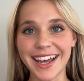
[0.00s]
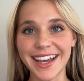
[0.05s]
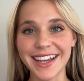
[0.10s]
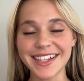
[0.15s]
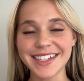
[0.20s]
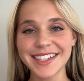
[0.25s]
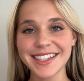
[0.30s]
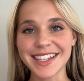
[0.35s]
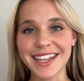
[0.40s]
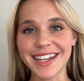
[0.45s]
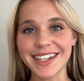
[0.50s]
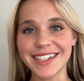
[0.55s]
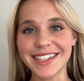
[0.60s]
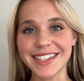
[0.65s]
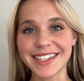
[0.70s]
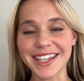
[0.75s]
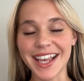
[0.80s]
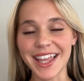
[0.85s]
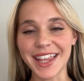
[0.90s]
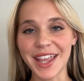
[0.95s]
guys,
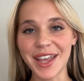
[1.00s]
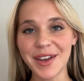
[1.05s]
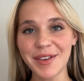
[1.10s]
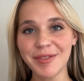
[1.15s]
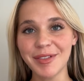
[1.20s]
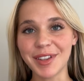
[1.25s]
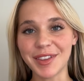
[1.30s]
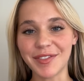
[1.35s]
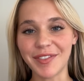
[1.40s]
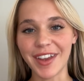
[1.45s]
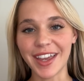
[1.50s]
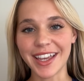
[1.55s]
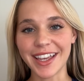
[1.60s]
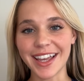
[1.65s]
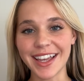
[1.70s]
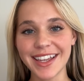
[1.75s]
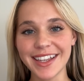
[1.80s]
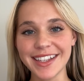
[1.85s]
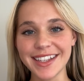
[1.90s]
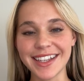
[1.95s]
it's Sayla with
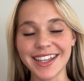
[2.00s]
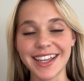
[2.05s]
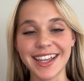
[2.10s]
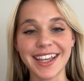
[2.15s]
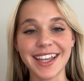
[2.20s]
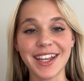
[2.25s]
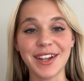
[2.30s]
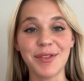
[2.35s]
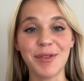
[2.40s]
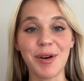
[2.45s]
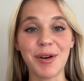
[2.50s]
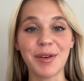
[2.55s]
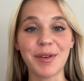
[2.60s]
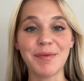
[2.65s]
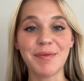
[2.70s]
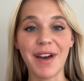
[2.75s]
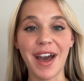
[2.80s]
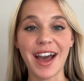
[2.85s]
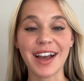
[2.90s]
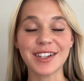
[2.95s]
Vega, and
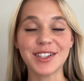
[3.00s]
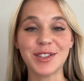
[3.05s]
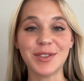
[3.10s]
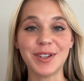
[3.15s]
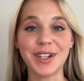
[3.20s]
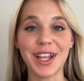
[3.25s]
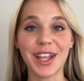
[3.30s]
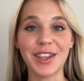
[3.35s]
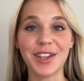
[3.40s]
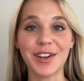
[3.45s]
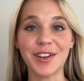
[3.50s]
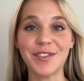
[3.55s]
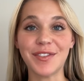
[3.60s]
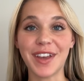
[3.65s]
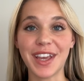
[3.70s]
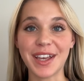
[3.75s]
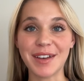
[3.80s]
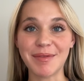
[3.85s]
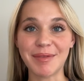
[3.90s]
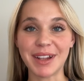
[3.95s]
welcome back to another
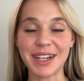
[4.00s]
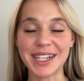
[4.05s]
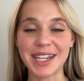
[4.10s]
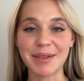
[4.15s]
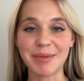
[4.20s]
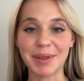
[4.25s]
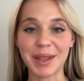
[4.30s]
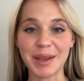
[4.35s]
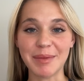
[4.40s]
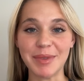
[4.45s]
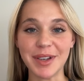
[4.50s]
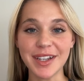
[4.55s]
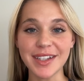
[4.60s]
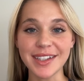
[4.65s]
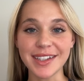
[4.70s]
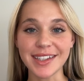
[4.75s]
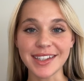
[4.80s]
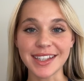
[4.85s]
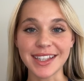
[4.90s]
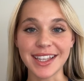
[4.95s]
Vega Monday
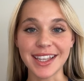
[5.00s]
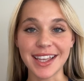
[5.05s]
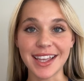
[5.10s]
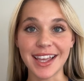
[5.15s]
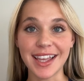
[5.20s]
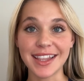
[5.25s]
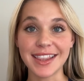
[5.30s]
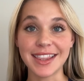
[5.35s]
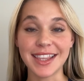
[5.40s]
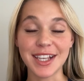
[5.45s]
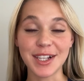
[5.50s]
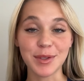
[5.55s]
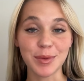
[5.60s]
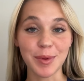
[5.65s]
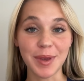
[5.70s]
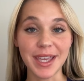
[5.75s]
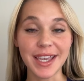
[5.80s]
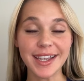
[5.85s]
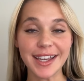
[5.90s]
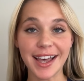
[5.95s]
Playbook. This
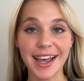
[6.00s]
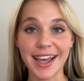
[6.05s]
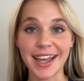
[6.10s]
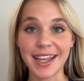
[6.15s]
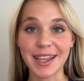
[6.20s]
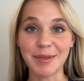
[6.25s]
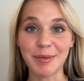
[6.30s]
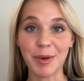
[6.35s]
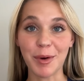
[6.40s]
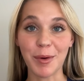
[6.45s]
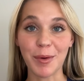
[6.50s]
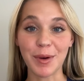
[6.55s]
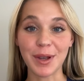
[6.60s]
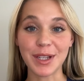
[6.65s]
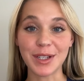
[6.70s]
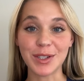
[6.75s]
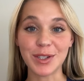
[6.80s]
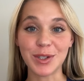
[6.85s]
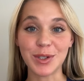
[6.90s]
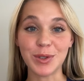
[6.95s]
week, I am
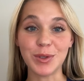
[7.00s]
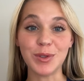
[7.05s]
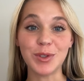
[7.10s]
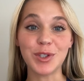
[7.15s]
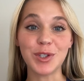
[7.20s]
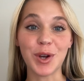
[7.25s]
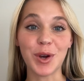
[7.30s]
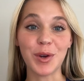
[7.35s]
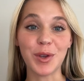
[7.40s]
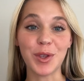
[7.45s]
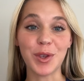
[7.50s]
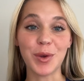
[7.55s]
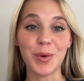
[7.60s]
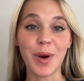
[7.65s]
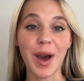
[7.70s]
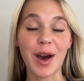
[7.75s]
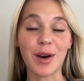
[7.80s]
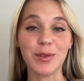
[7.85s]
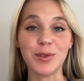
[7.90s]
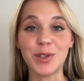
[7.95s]
going to show
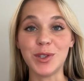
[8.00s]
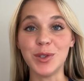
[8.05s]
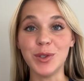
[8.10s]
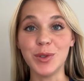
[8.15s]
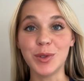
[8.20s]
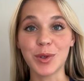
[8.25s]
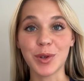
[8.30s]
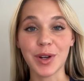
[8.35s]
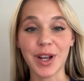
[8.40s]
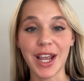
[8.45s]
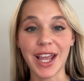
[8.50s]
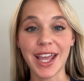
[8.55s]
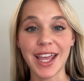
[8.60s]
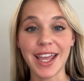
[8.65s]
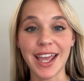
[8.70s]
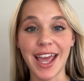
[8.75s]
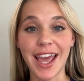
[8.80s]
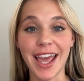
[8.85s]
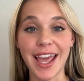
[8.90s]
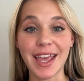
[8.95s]
you how to
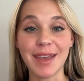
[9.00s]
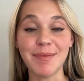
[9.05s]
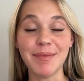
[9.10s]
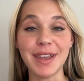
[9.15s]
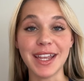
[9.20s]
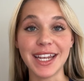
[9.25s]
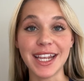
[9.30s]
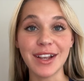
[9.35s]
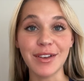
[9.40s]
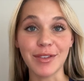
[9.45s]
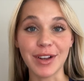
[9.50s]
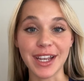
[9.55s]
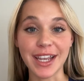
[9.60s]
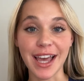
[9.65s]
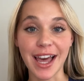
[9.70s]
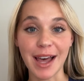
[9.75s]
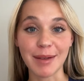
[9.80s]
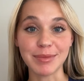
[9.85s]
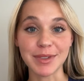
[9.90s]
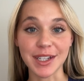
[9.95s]
create a meeting
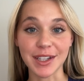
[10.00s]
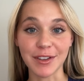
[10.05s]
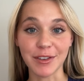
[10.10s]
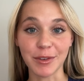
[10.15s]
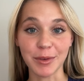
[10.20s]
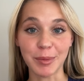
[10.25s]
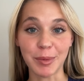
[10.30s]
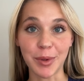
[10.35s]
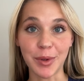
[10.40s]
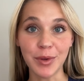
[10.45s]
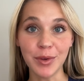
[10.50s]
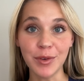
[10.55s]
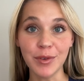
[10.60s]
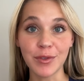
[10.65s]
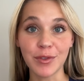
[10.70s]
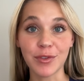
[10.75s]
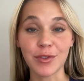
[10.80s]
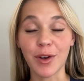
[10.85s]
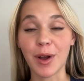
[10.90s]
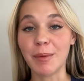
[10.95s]
recap deliverable
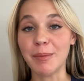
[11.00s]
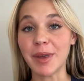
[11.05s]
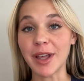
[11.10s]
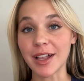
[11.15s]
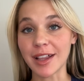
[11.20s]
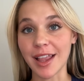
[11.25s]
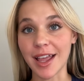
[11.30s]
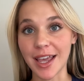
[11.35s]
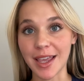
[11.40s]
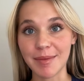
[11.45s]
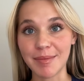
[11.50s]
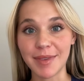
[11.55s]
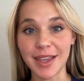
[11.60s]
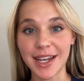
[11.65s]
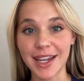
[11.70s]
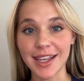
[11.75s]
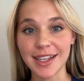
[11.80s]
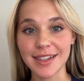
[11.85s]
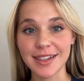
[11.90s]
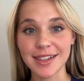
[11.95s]
from a client
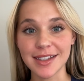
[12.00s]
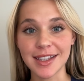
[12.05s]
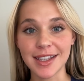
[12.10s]
meeting.